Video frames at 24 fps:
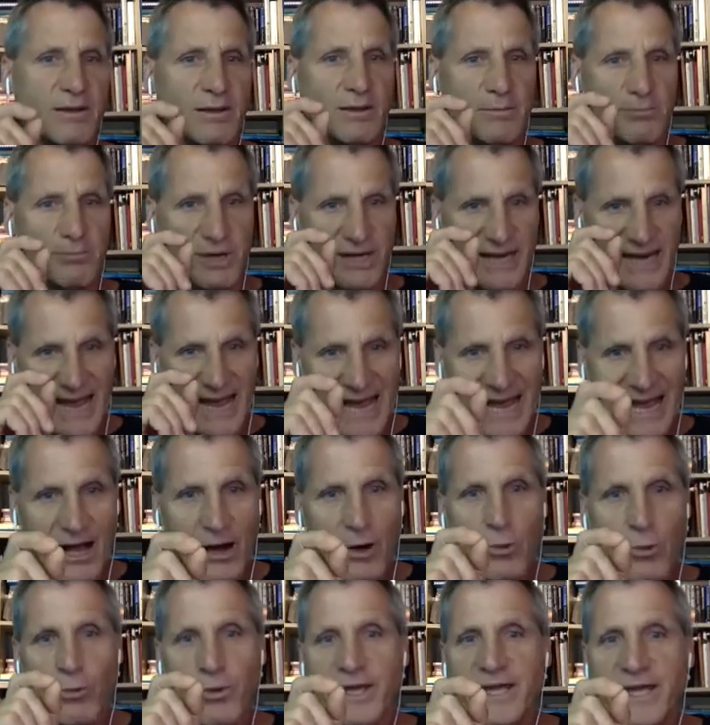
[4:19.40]
But
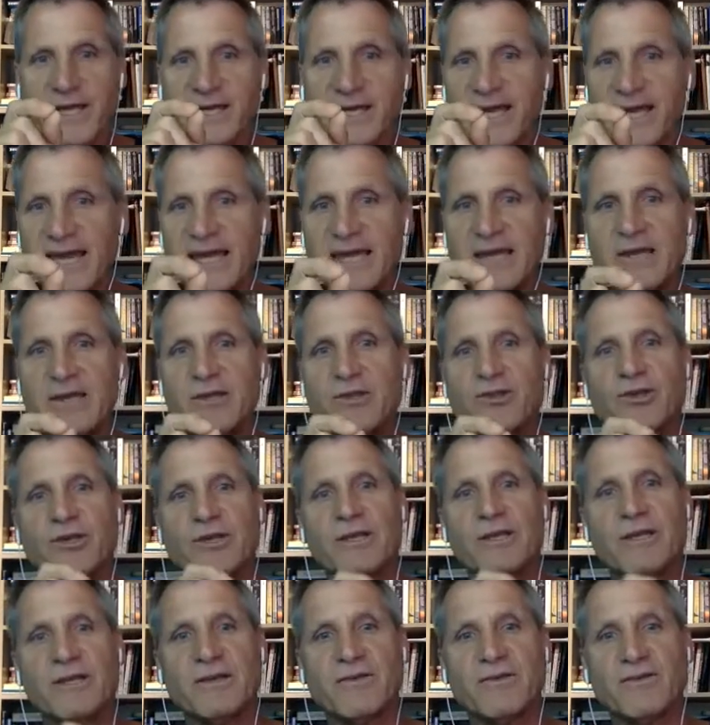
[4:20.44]
how we engage
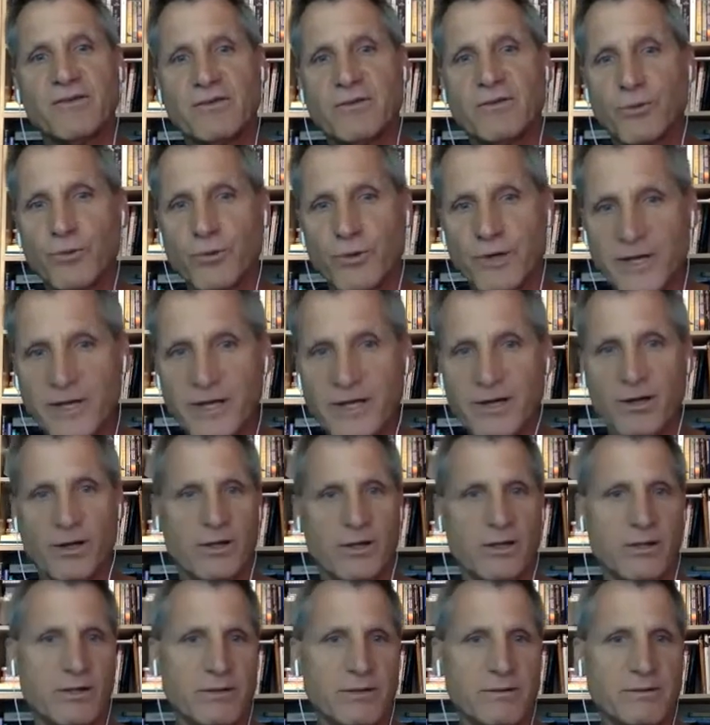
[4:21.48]
it is critical.